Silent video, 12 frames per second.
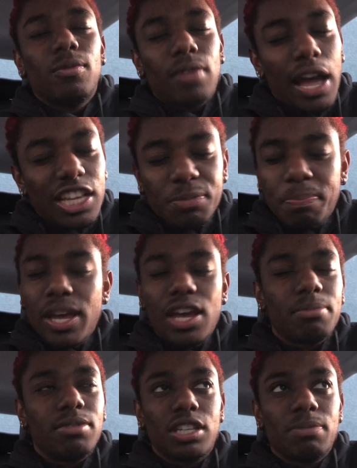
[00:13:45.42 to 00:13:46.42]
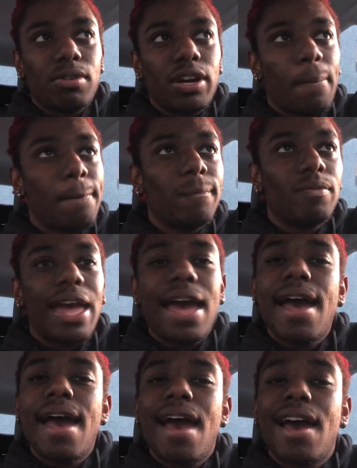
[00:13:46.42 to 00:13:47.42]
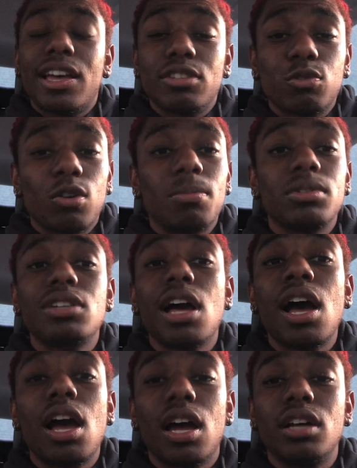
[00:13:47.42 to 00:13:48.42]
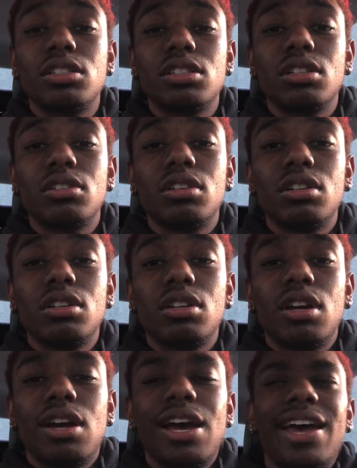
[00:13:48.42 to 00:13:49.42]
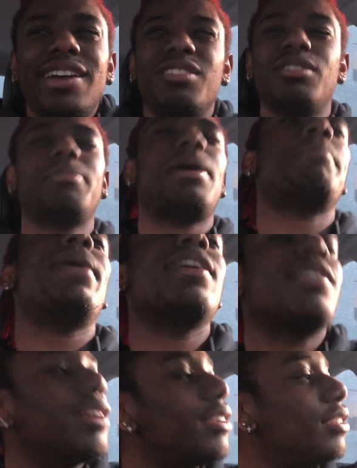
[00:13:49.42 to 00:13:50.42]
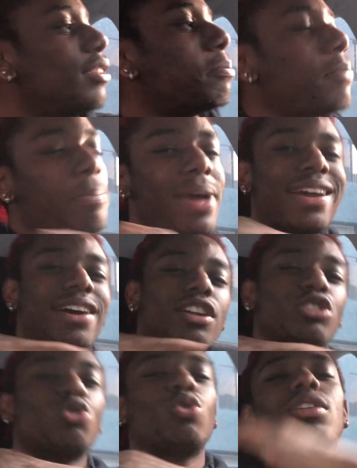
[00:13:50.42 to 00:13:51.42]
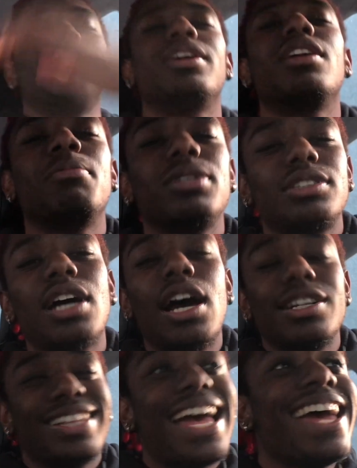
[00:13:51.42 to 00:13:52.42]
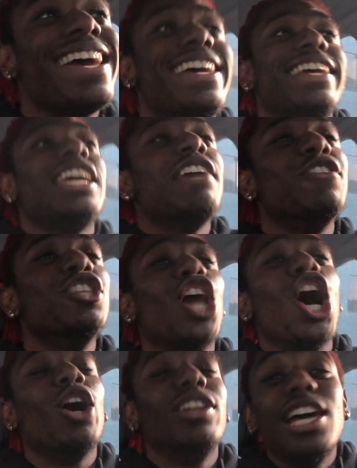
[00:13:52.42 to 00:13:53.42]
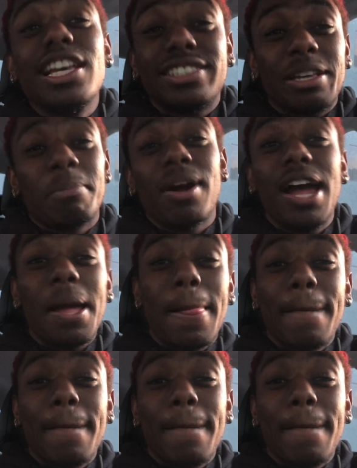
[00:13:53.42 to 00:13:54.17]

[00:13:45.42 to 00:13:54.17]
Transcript: I spam this, bruh. Ask for a massage. Hey, yo, my back kind of my back kind of sore. Let me get a massage. That even though, listen, bruh.